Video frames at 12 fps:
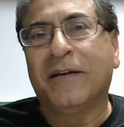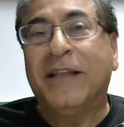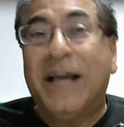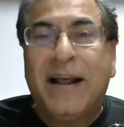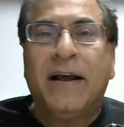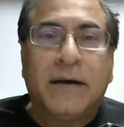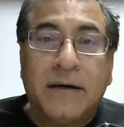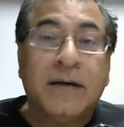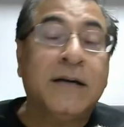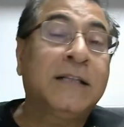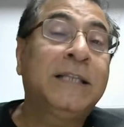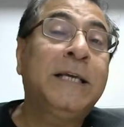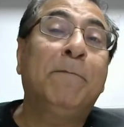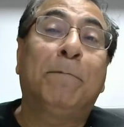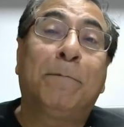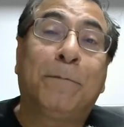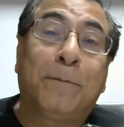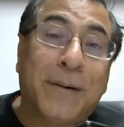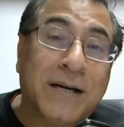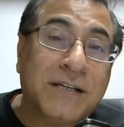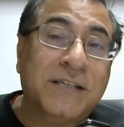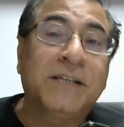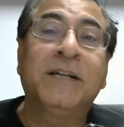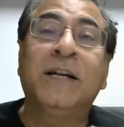Then I heard the
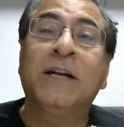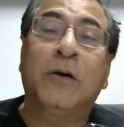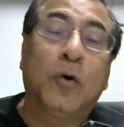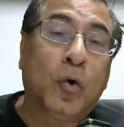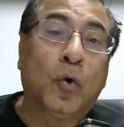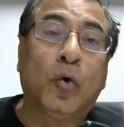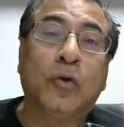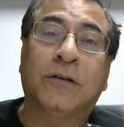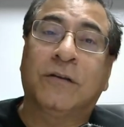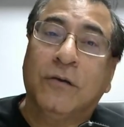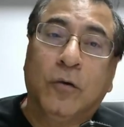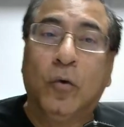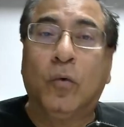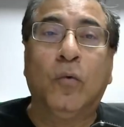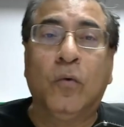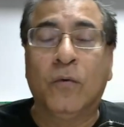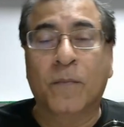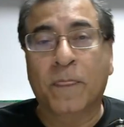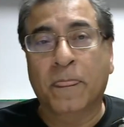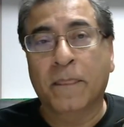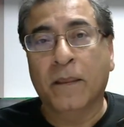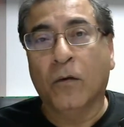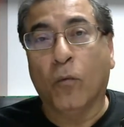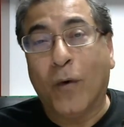personal growth guru,
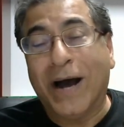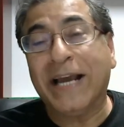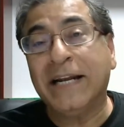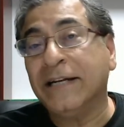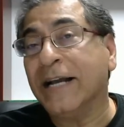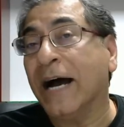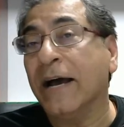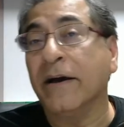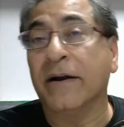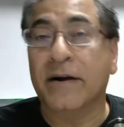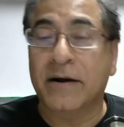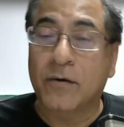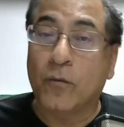Wayne Dyer,